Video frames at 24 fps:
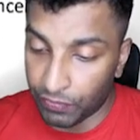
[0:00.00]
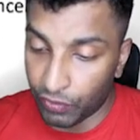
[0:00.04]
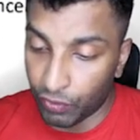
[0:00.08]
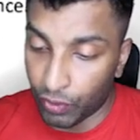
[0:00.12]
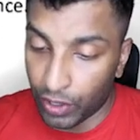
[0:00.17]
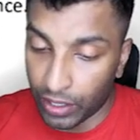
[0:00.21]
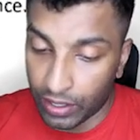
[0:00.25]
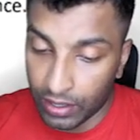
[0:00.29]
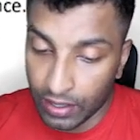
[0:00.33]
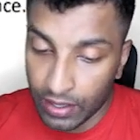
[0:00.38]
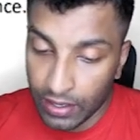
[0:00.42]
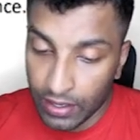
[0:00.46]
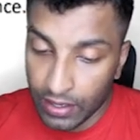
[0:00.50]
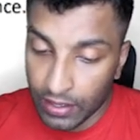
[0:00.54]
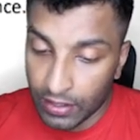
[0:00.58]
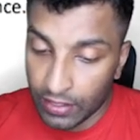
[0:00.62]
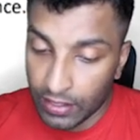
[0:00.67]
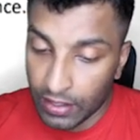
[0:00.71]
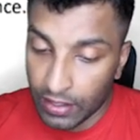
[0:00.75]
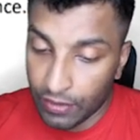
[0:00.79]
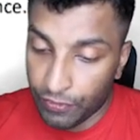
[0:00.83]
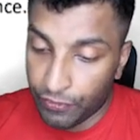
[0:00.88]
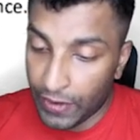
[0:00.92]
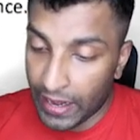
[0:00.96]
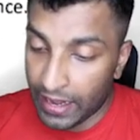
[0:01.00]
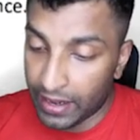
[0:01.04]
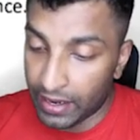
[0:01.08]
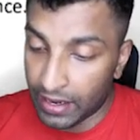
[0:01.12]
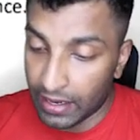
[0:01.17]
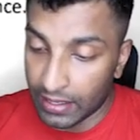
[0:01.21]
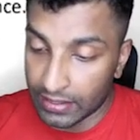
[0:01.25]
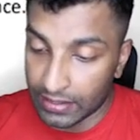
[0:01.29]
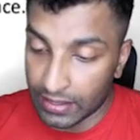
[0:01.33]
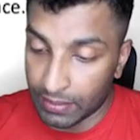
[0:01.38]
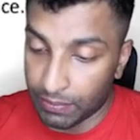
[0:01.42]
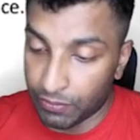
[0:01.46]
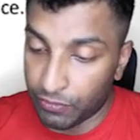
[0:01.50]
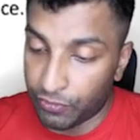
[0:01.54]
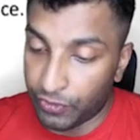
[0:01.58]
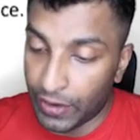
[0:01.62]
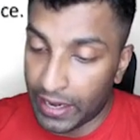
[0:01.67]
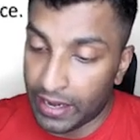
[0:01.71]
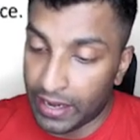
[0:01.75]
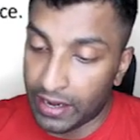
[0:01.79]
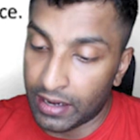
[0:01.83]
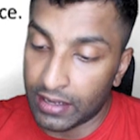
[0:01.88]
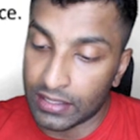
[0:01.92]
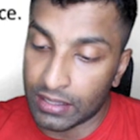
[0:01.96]
What? The federalism.
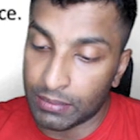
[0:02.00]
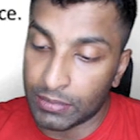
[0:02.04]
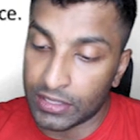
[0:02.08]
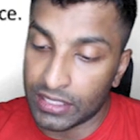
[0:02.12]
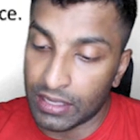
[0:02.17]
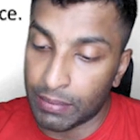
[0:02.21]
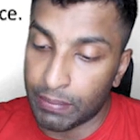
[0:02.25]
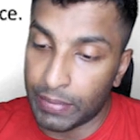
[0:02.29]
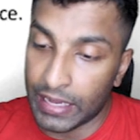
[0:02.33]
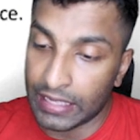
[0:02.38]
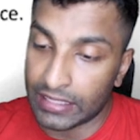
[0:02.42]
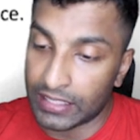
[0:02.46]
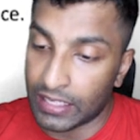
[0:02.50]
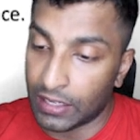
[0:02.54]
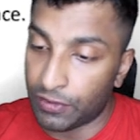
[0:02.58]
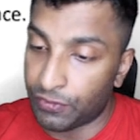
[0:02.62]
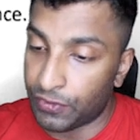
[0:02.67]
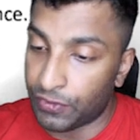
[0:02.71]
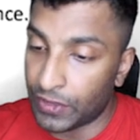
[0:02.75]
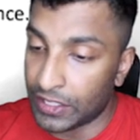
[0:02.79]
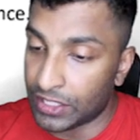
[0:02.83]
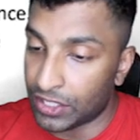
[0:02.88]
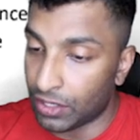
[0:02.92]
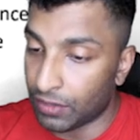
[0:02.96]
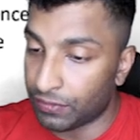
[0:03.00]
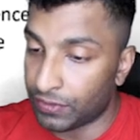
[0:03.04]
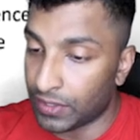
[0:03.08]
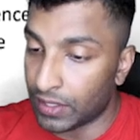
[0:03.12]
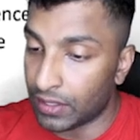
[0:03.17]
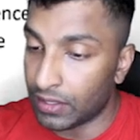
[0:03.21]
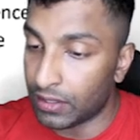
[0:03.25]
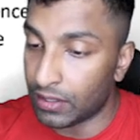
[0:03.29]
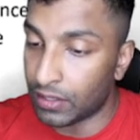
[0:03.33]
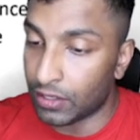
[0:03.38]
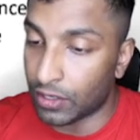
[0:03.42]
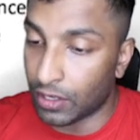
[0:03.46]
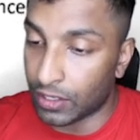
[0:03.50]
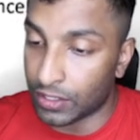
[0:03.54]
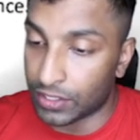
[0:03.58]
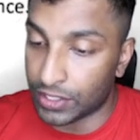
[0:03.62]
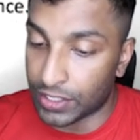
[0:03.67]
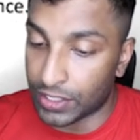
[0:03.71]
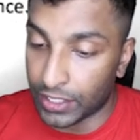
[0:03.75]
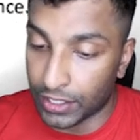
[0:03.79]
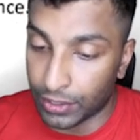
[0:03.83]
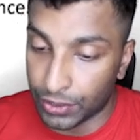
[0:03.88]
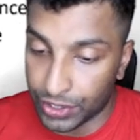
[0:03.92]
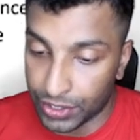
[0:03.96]
Federalism is a basic feature of the
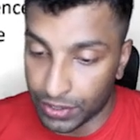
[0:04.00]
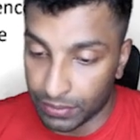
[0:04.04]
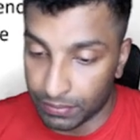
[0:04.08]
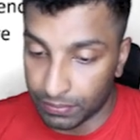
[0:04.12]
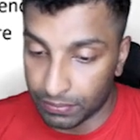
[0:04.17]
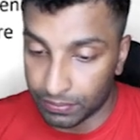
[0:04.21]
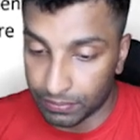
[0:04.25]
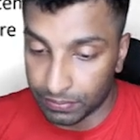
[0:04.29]
Constitution.